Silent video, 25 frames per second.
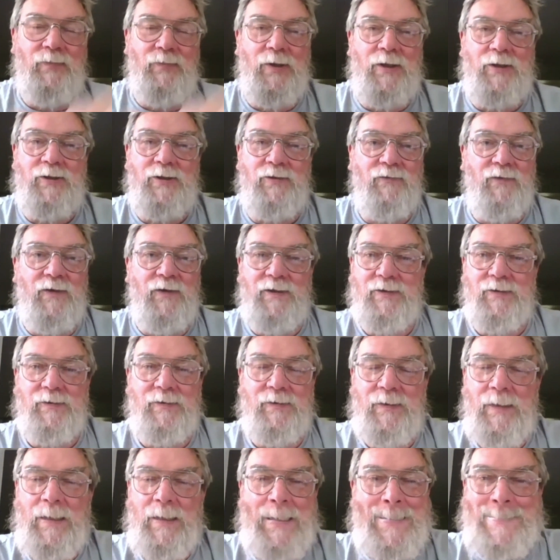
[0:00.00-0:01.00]
pressure vessel.
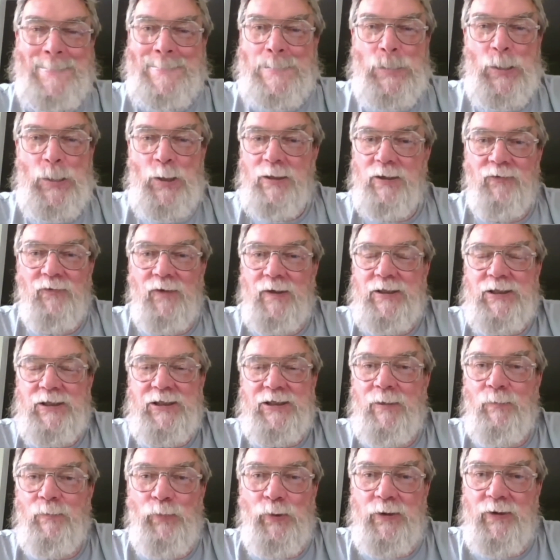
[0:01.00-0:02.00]
A very
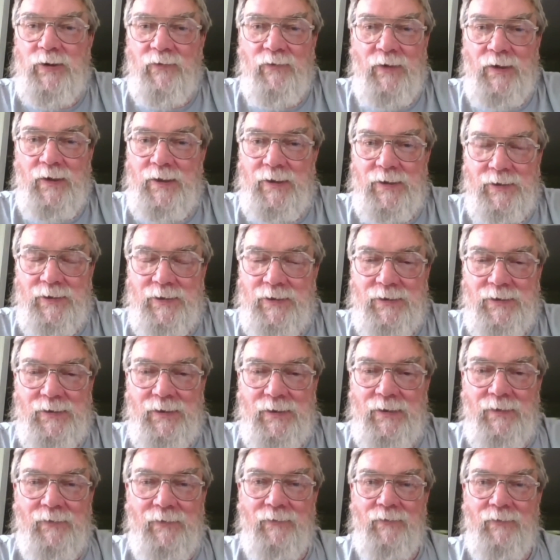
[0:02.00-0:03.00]
simple device
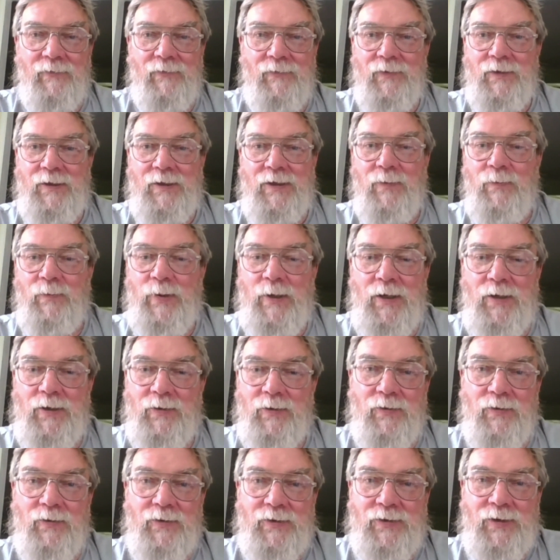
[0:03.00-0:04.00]
compared to
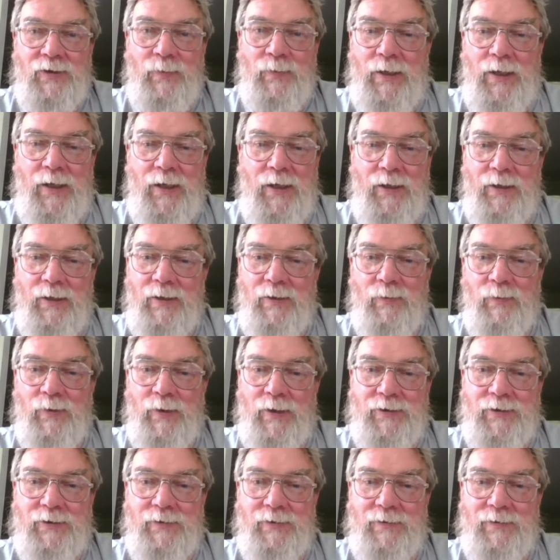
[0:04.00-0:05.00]
a reciprocating
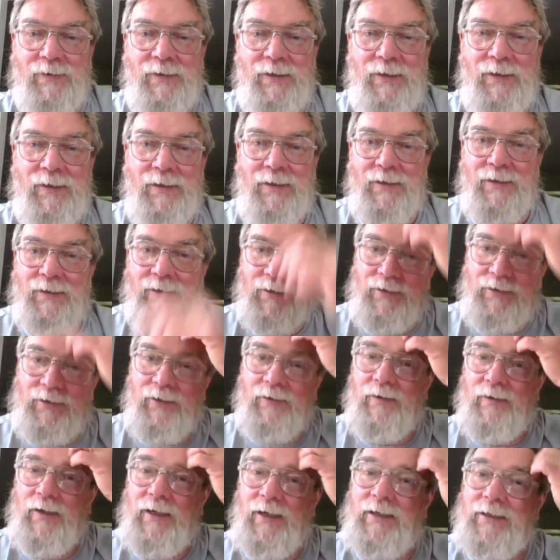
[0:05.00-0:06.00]
compressor.
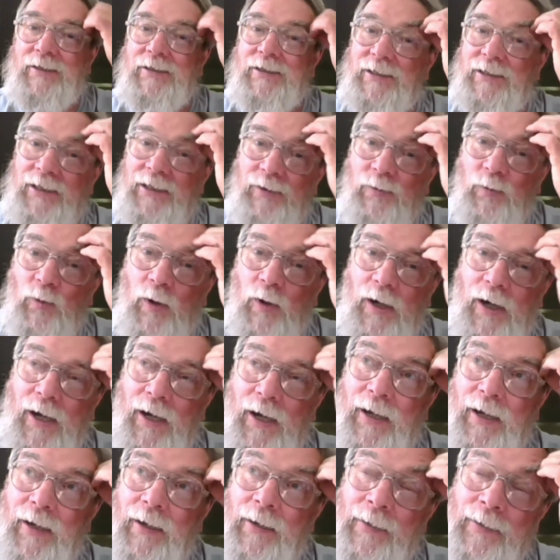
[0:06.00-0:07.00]
So I could see
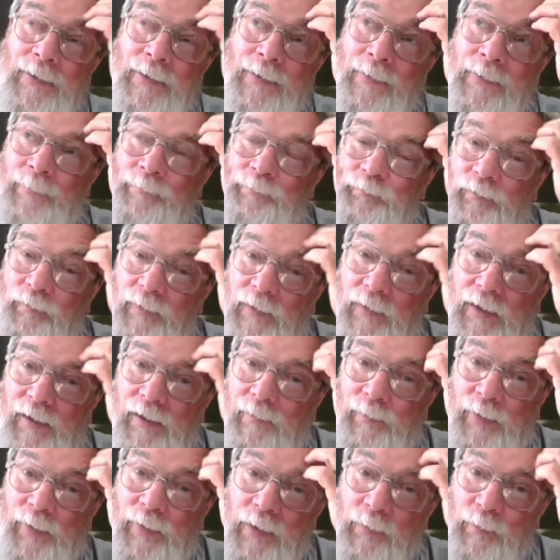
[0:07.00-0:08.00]
why
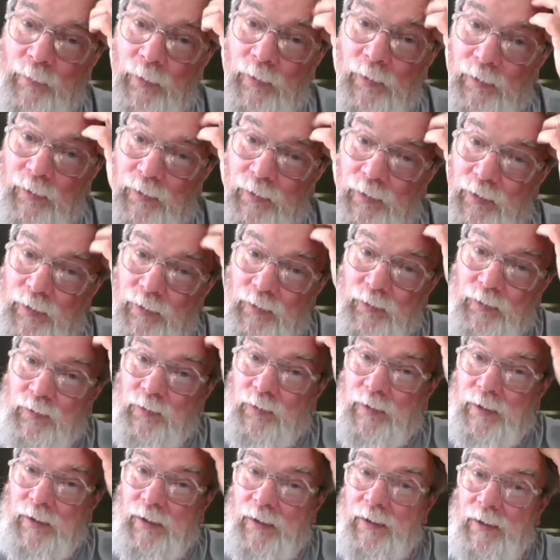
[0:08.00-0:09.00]
people
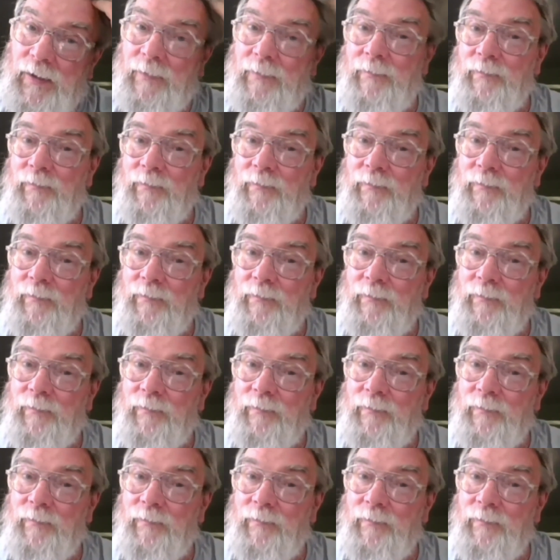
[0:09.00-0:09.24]
who,